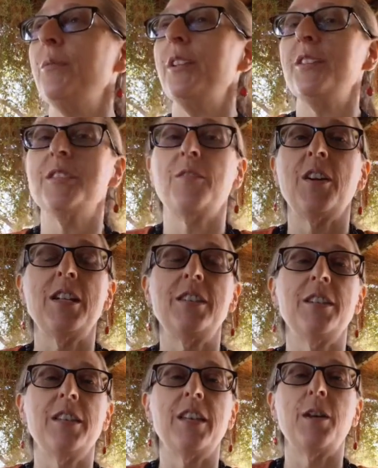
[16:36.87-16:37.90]
What else have I
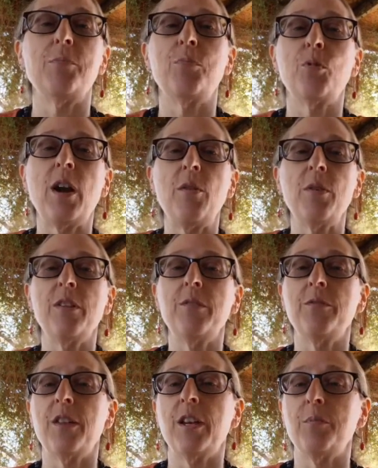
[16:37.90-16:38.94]
done that I'm proud
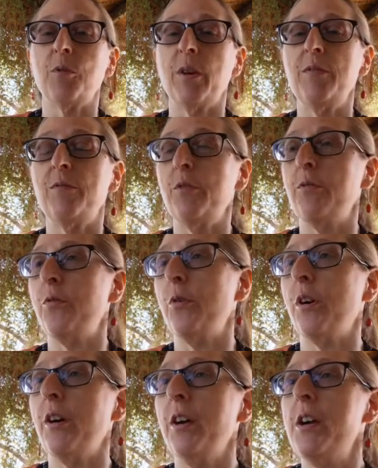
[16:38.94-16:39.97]
of, that I'm grateful
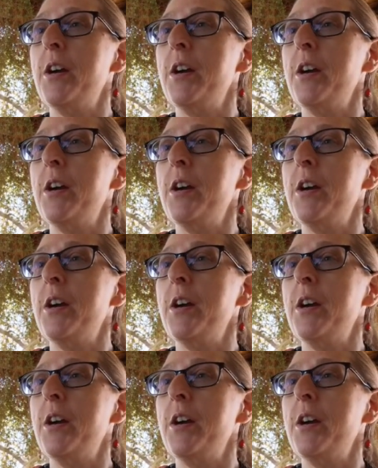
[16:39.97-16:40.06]
for?